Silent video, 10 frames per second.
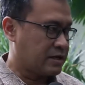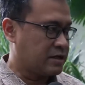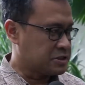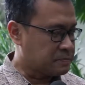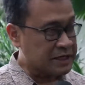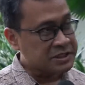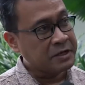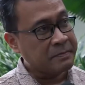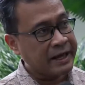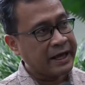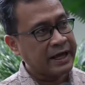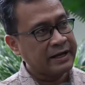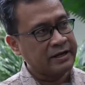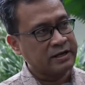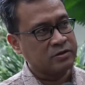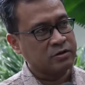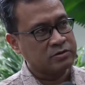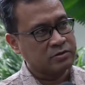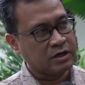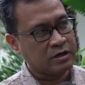spatial plan and
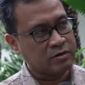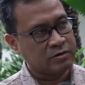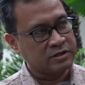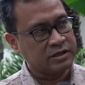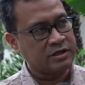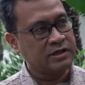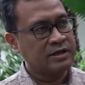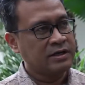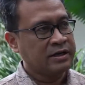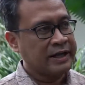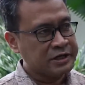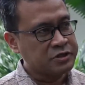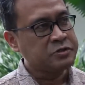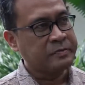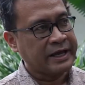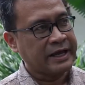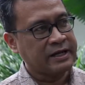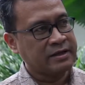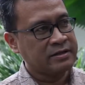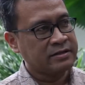also how the land use
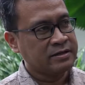plan,